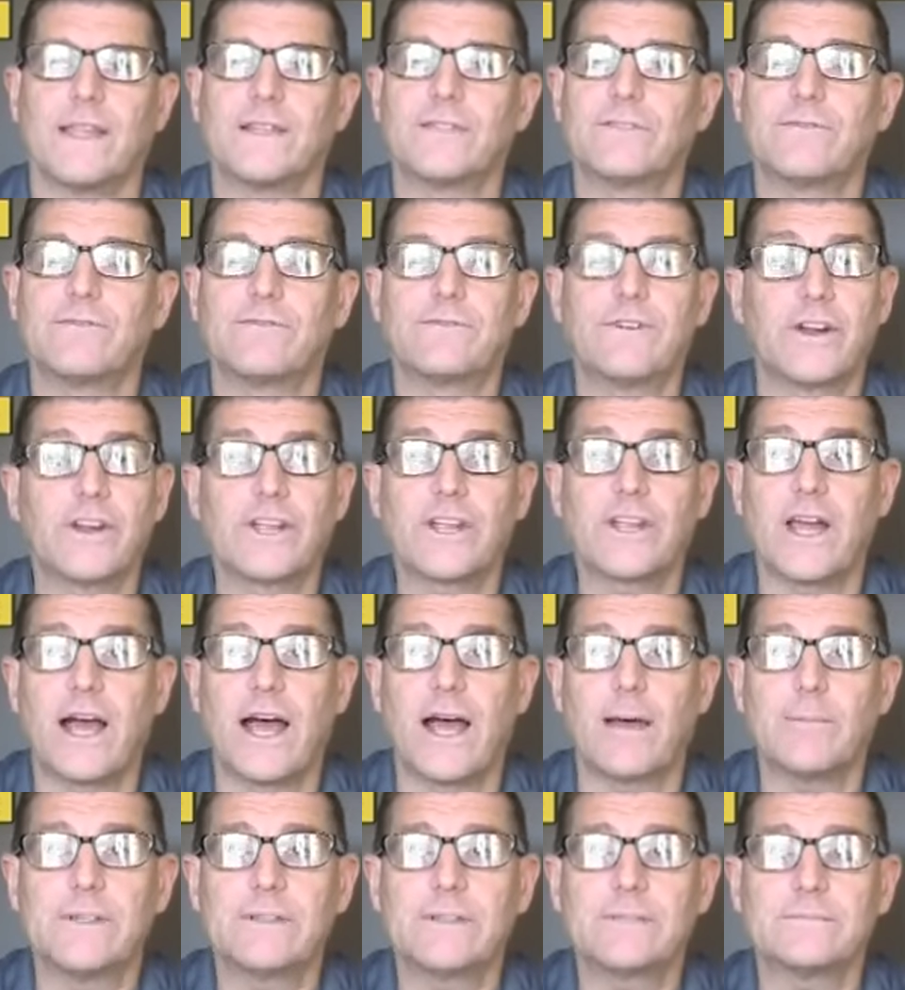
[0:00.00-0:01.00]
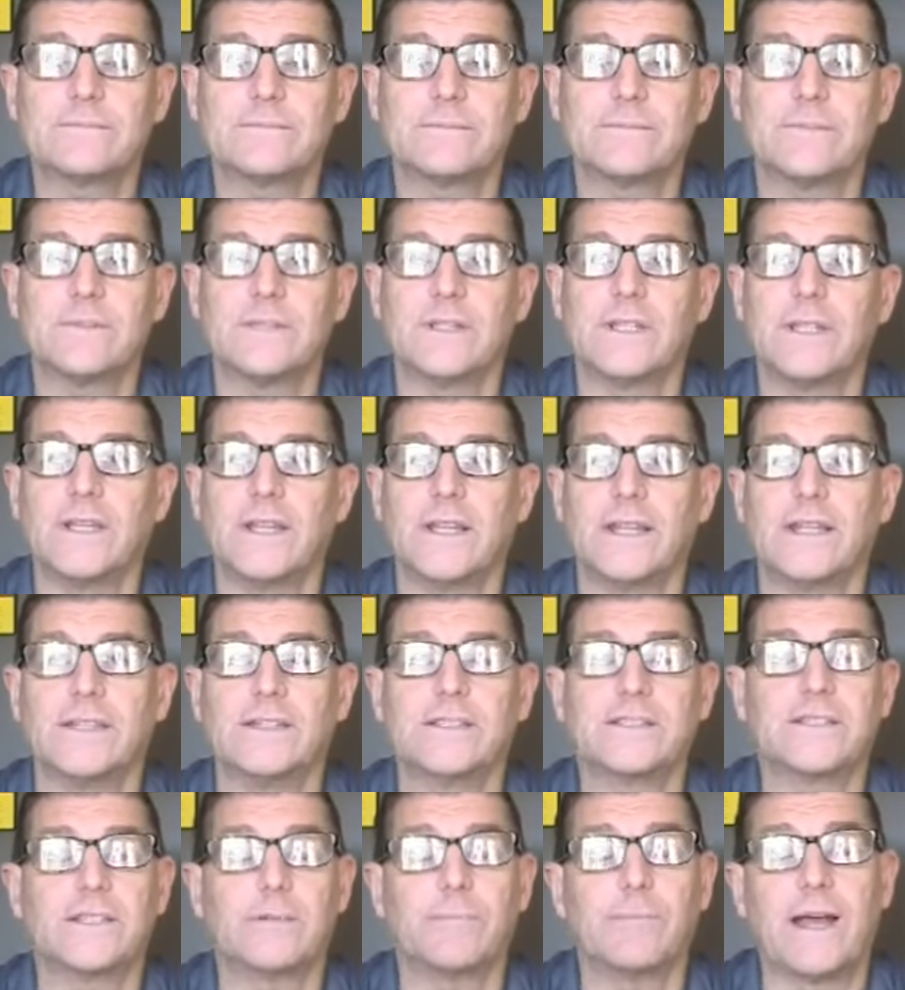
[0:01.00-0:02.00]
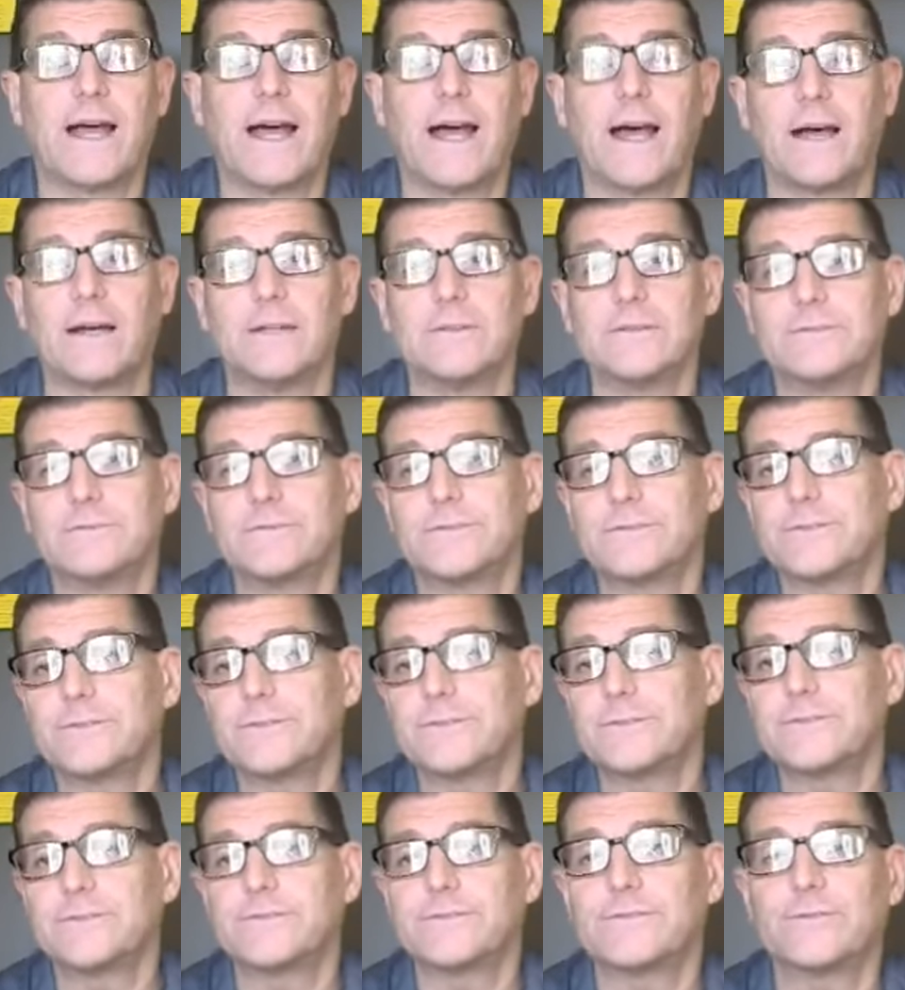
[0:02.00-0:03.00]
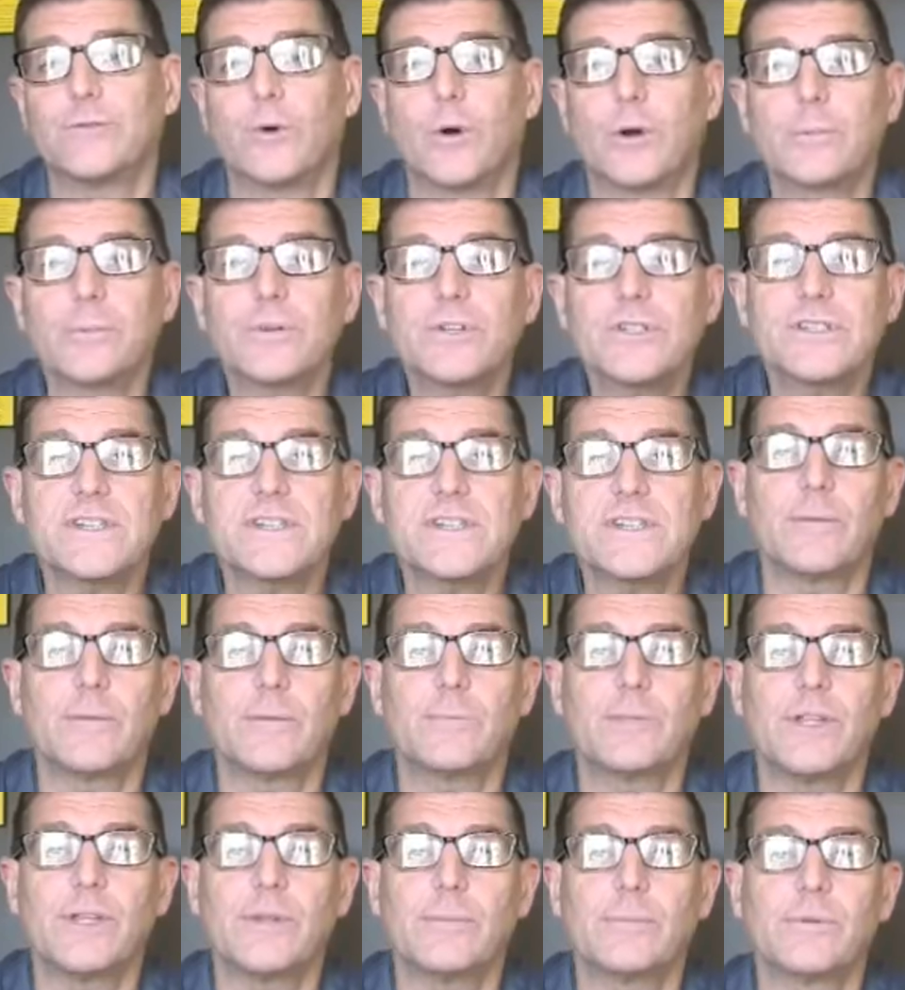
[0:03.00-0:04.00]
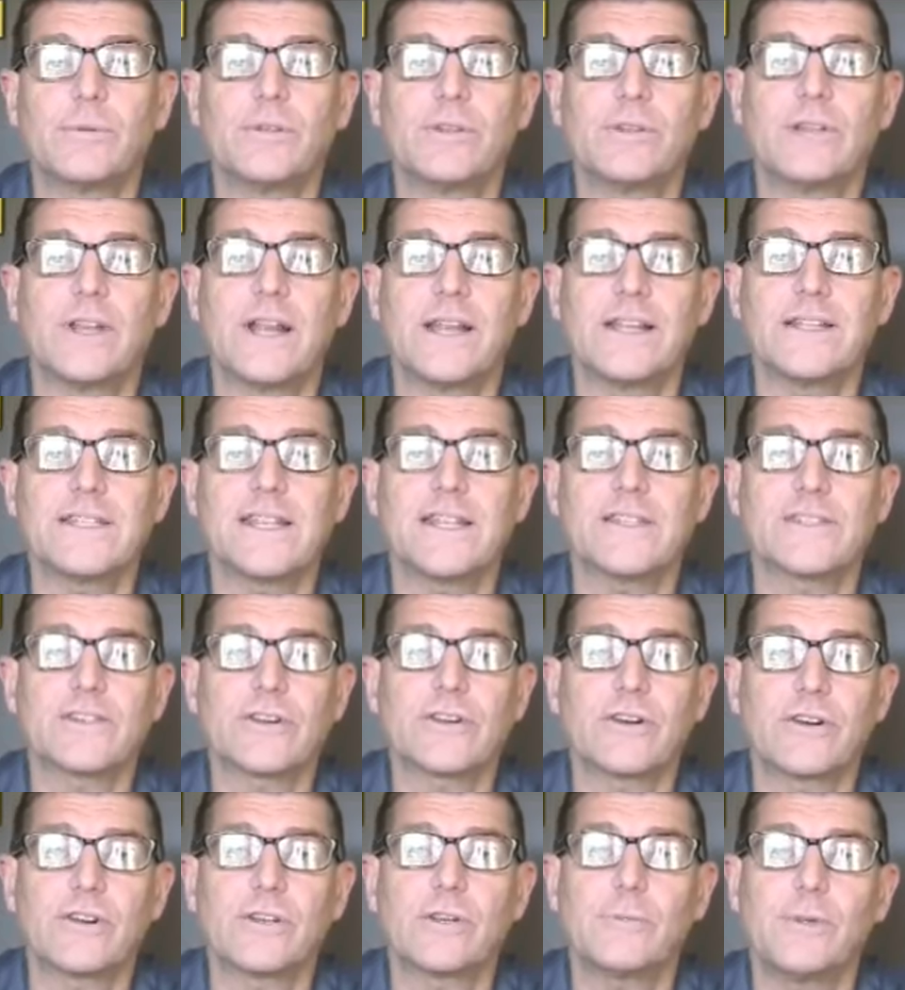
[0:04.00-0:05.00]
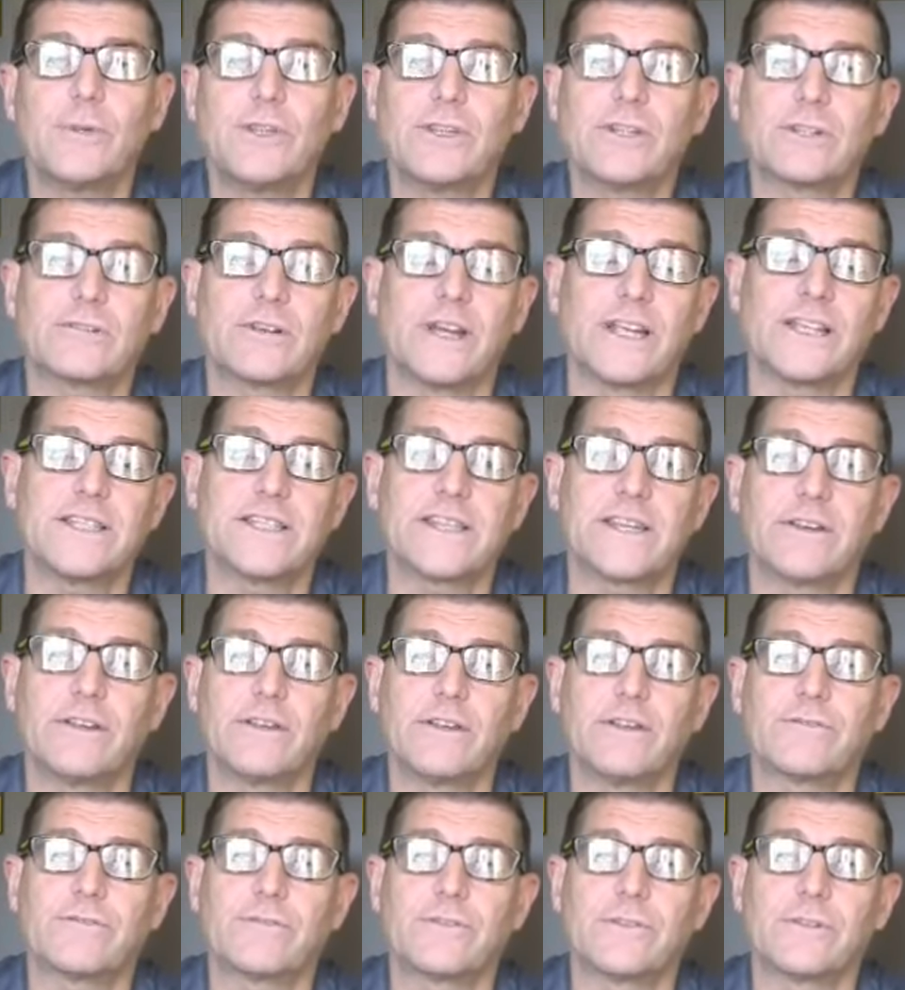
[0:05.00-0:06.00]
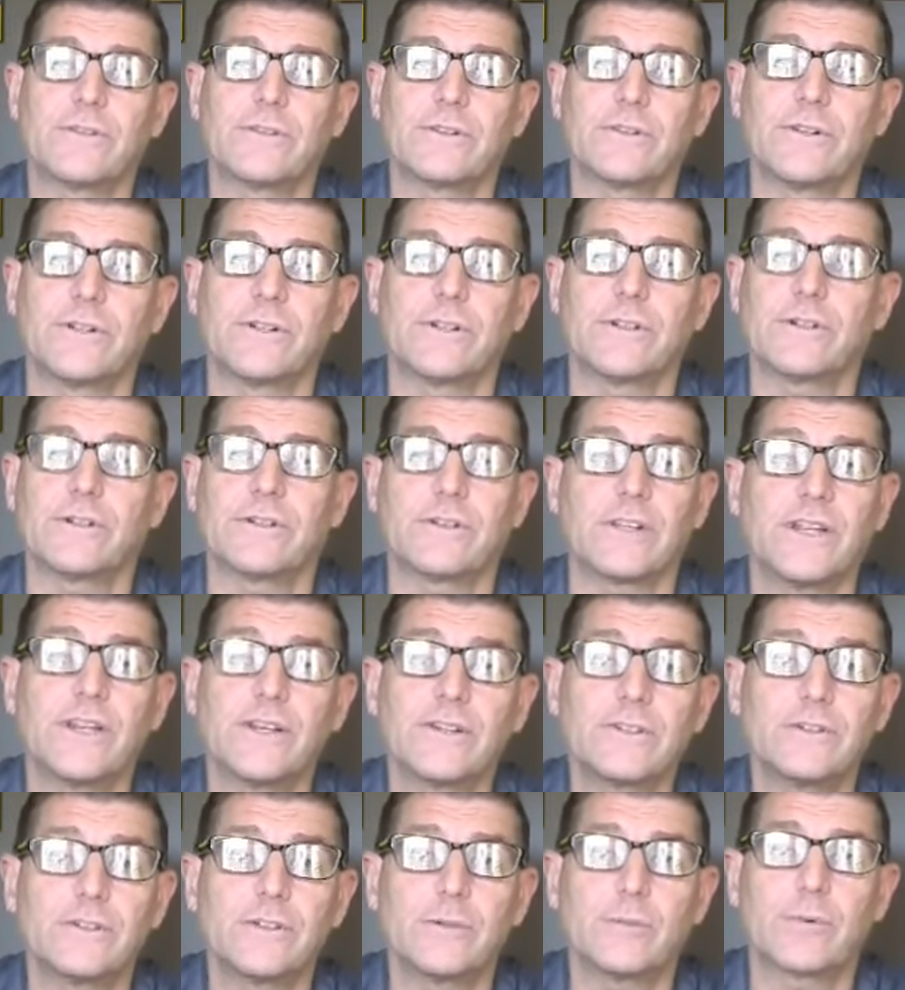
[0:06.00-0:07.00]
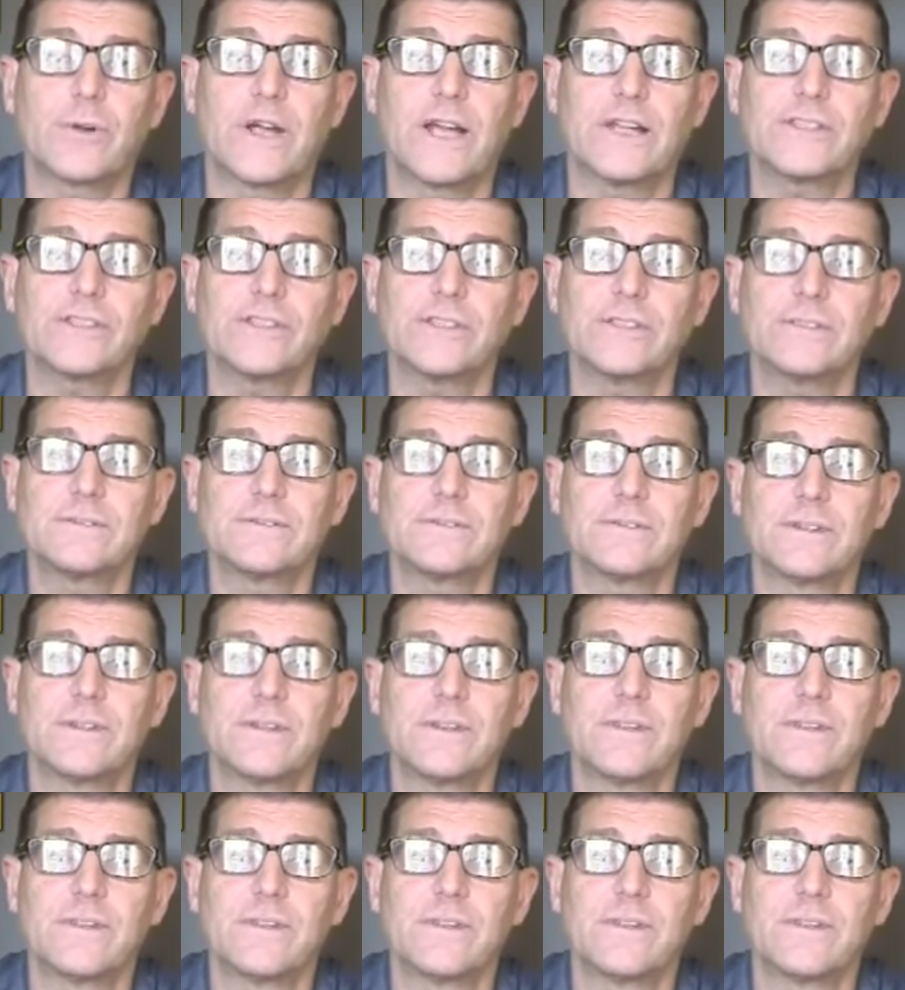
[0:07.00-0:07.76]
It's very common. It's about 4% of the people in the United States currently meet the criteria for clinical depression.